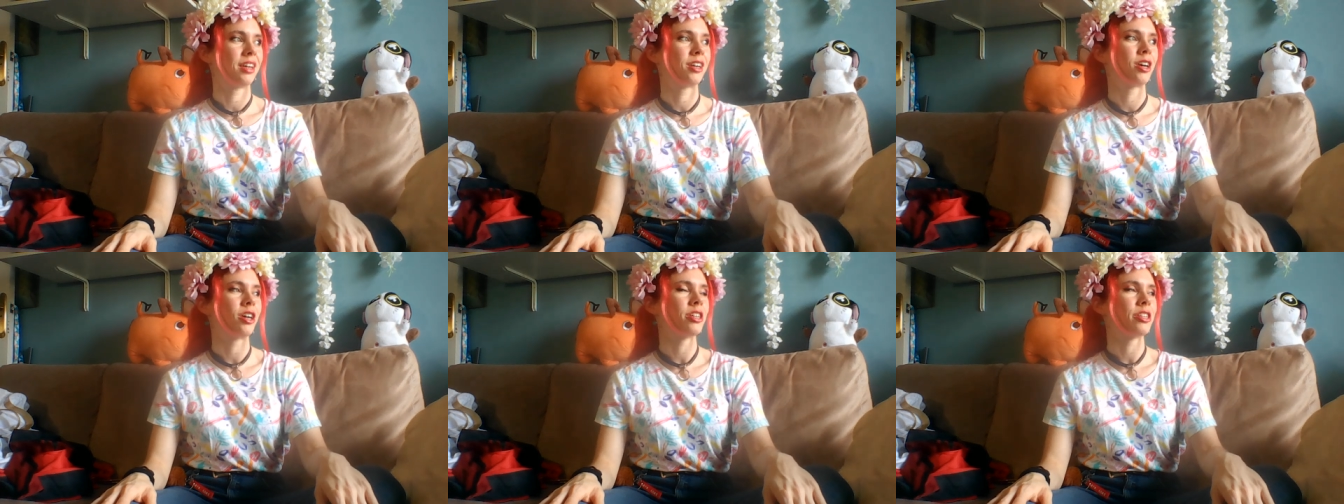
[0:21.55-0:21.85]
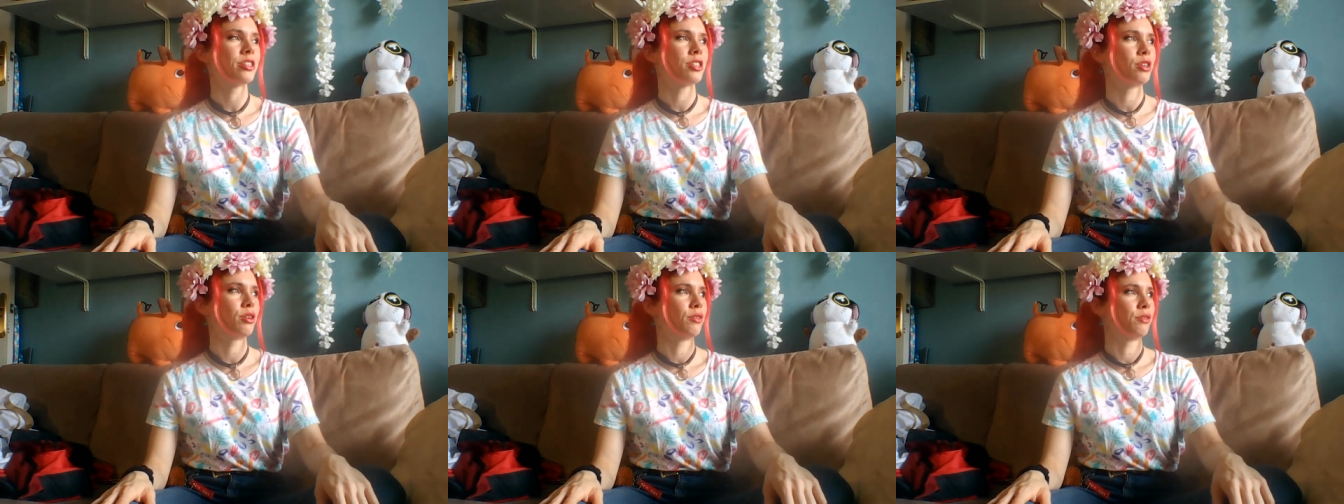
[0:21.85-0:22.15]

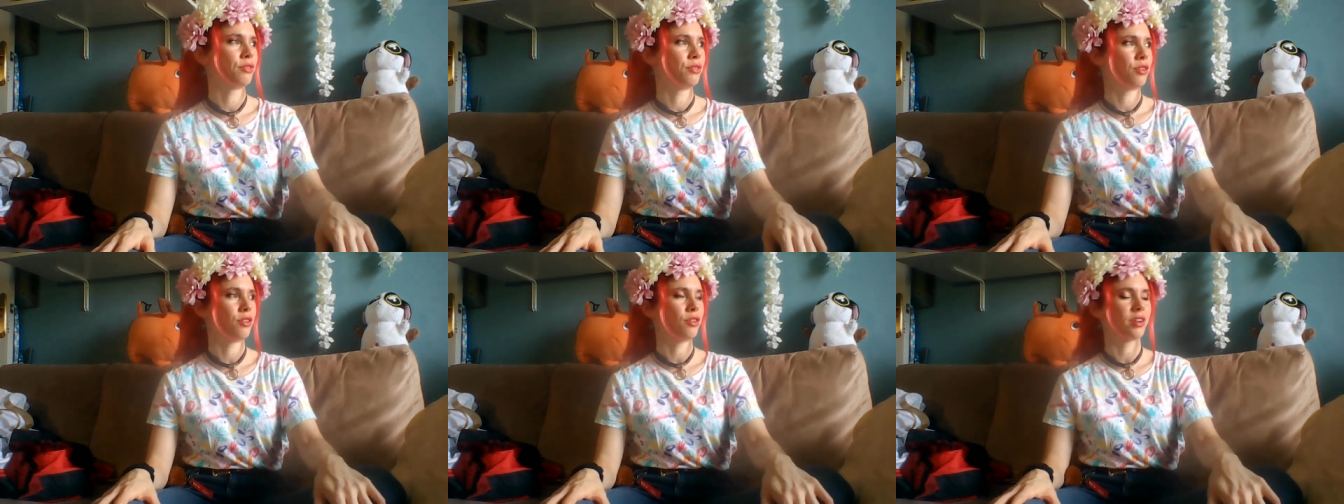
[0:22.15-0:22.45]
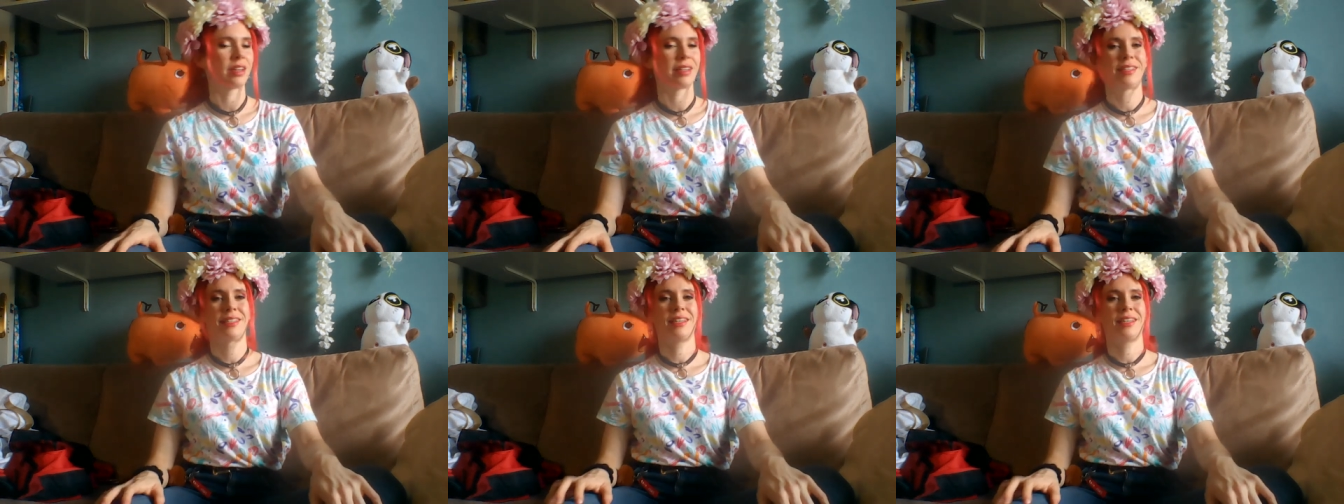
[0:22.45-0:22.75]
costume for
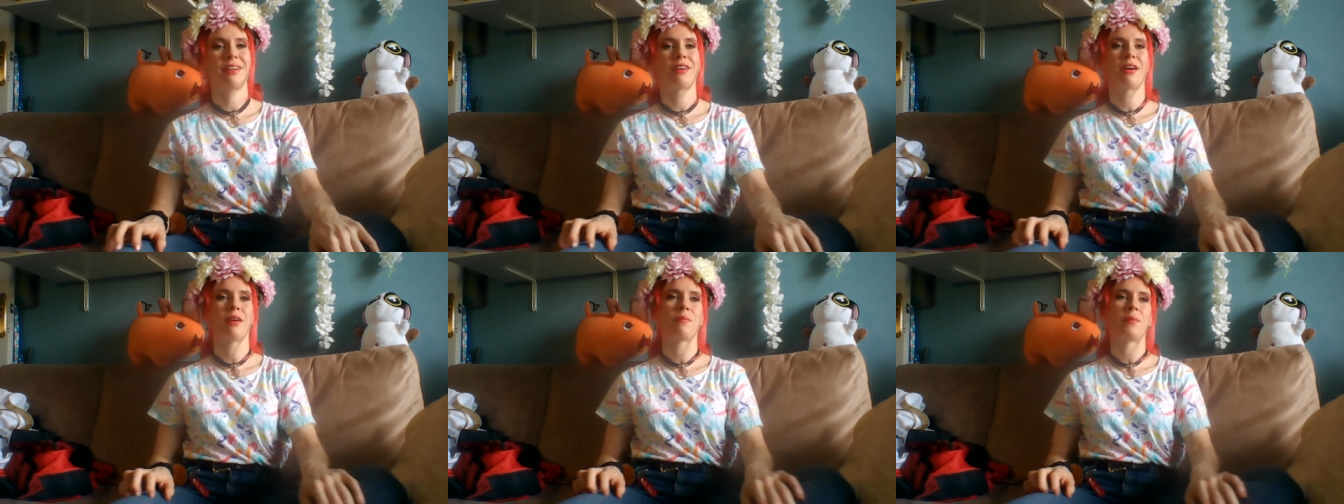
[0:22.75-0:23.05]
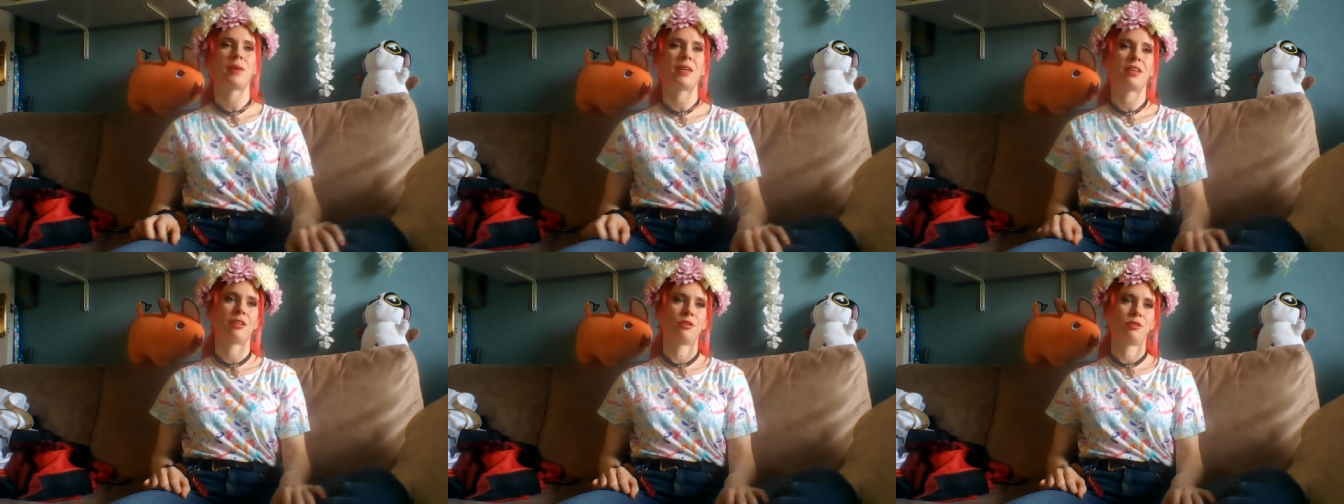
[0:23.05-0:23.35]
Katara
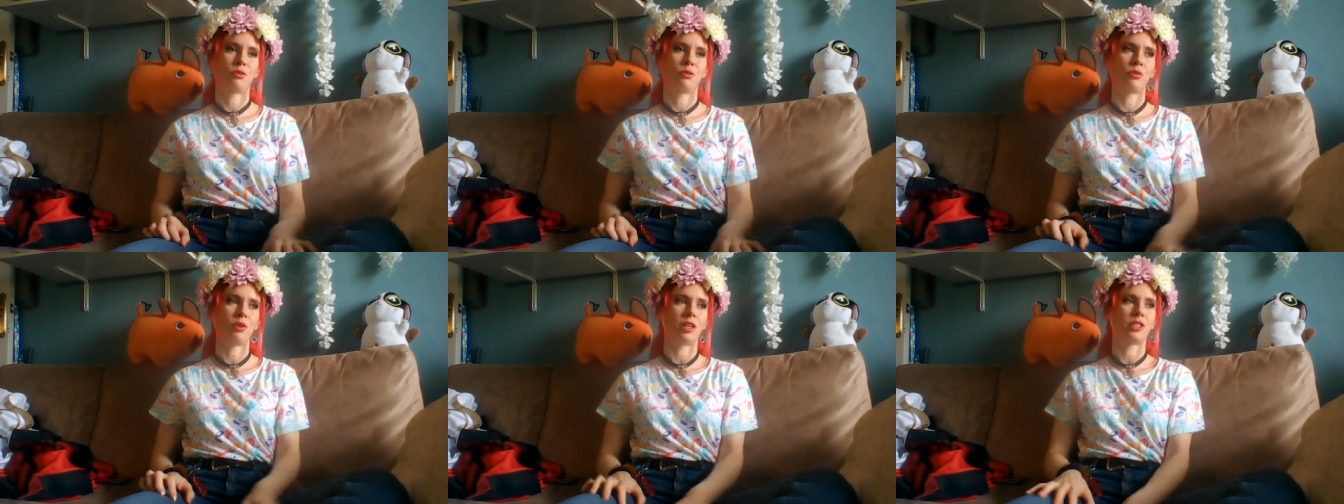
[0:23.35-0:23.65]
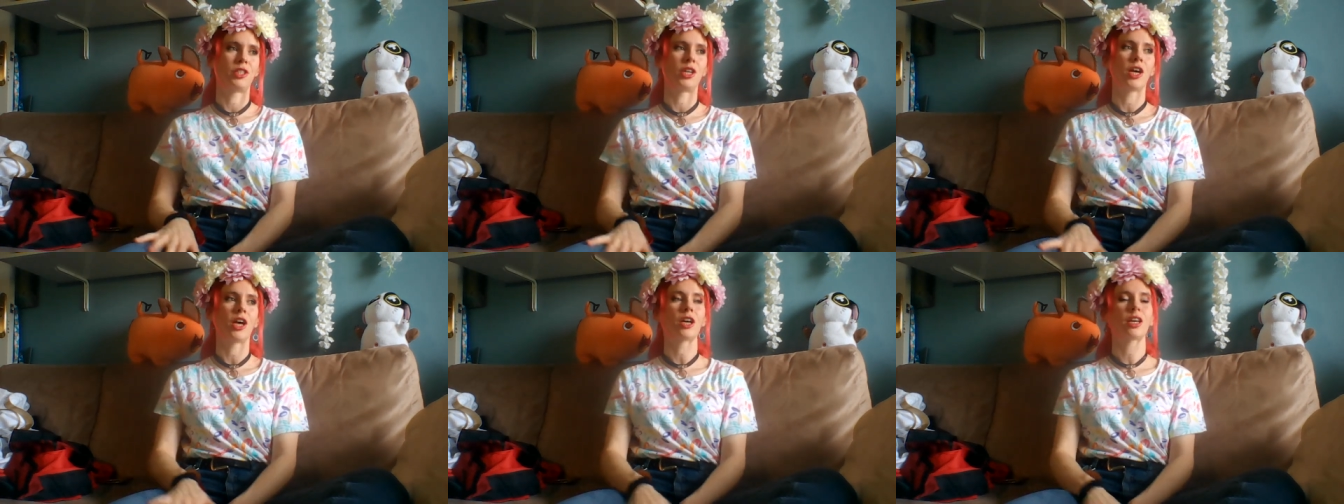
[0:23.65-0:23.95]
because we are
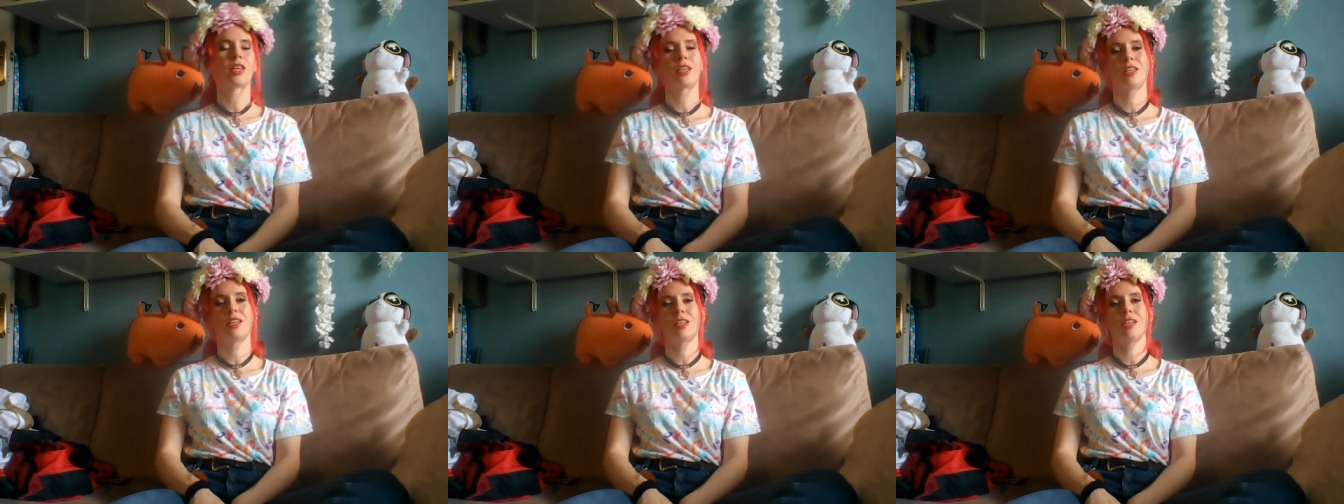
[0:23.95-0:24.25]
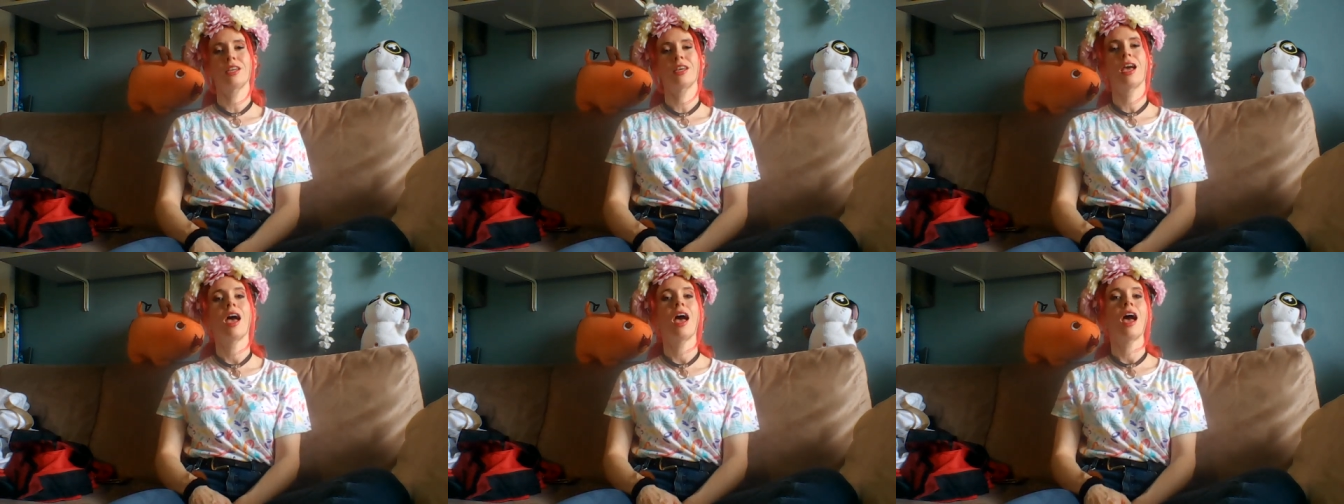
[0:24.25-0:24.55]

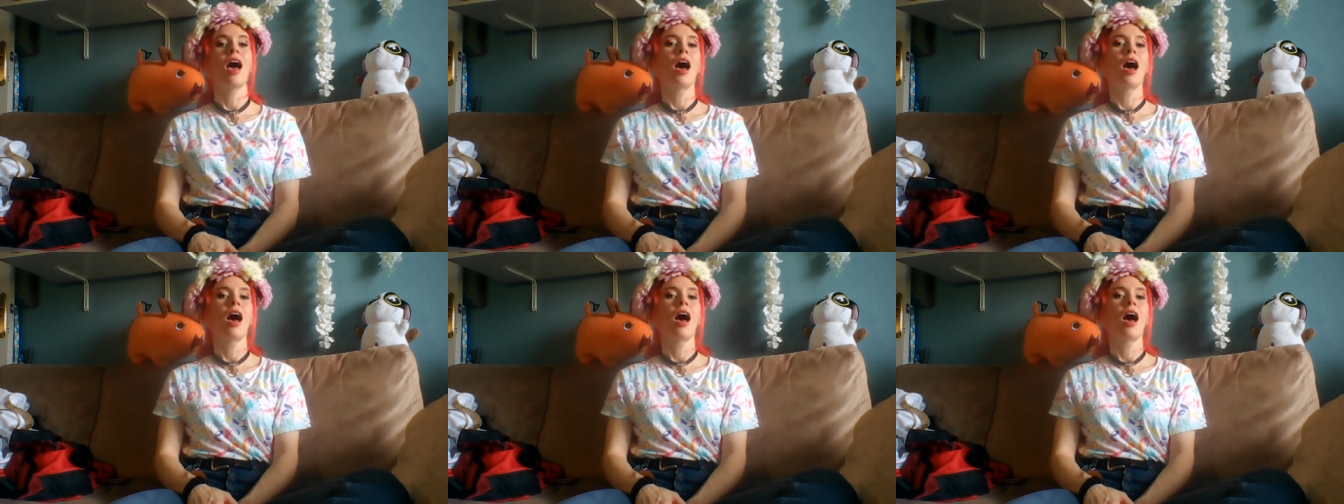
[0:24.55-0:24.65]
talking